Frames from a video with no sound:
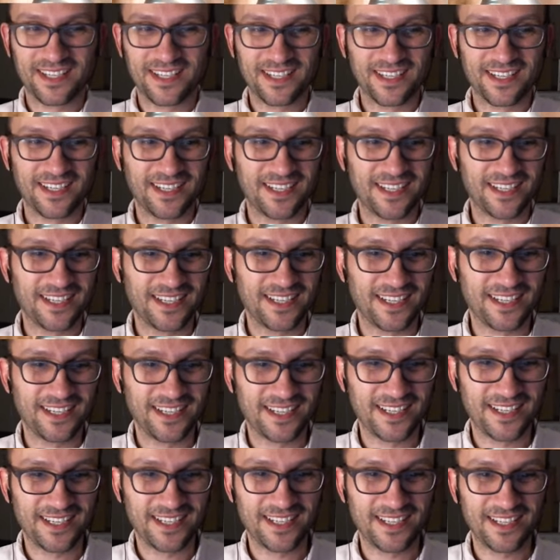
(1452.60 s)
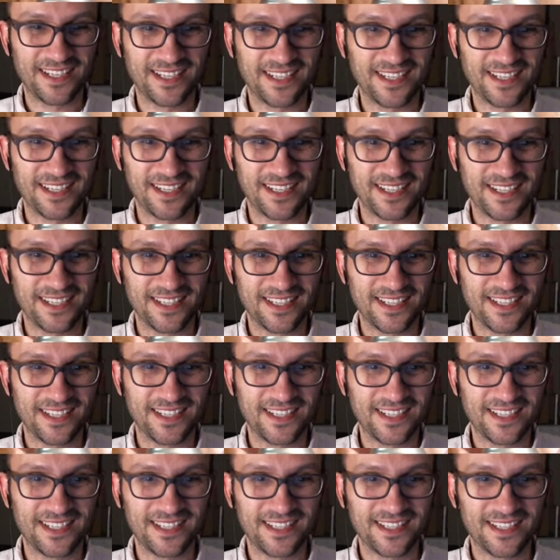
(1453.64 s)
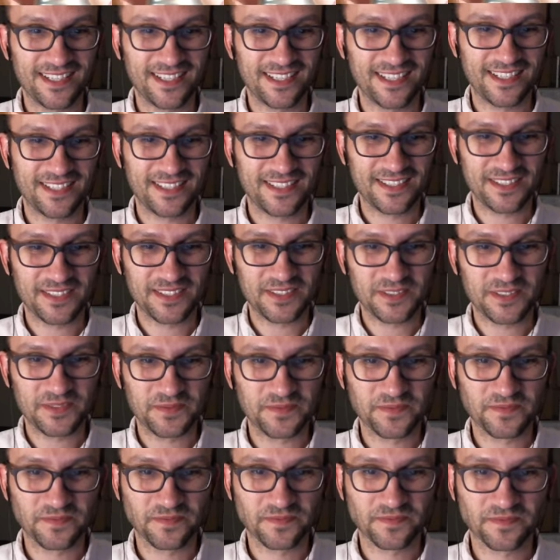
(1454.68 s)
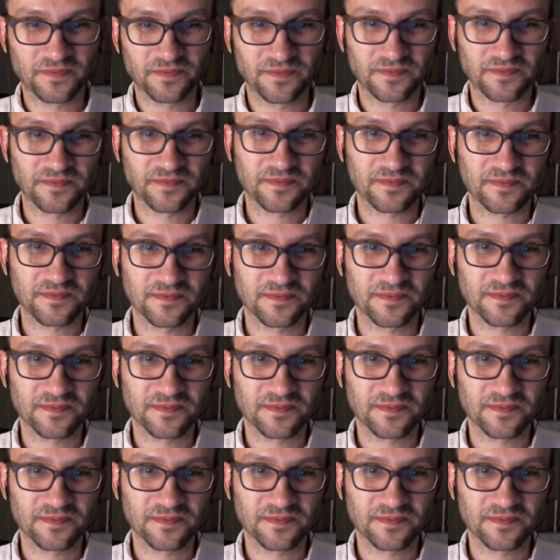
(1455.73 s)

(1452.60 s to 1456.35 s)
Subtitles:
(silent)